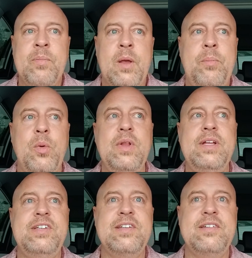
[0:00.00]
but really
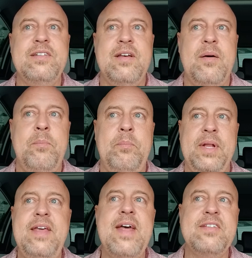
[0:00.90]
just
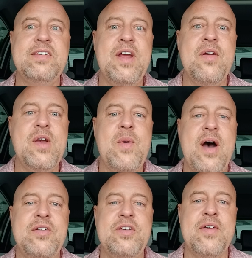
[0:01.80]
play that scenario
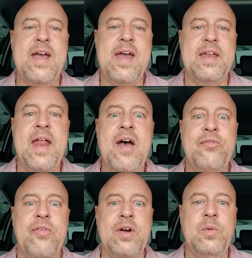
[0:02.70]
out in your head and have
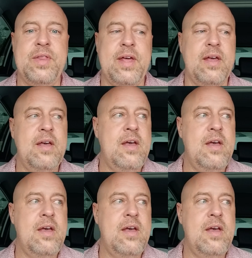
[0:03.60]
fun with it.